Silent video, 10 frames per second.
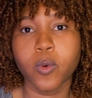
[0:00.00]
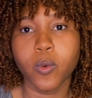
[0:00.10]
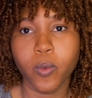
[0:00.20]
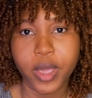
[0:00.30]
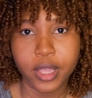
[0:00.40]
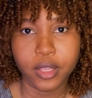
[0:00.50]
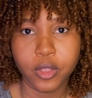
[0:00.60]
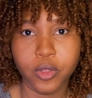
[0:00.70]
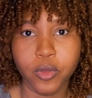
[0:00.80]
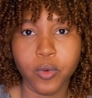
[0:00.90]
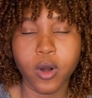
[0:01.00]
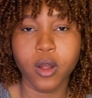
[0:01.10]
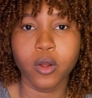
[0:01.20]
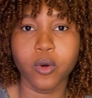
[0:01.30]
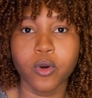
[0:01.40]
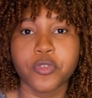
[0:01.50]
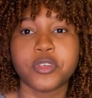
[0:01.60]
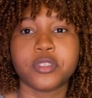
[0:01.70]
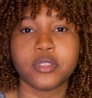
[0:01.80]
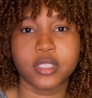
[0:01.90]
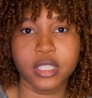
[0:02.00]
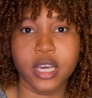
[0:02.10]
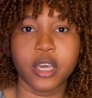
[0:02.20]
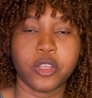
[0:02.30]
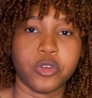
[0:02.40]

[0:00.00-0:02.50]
when you are over denying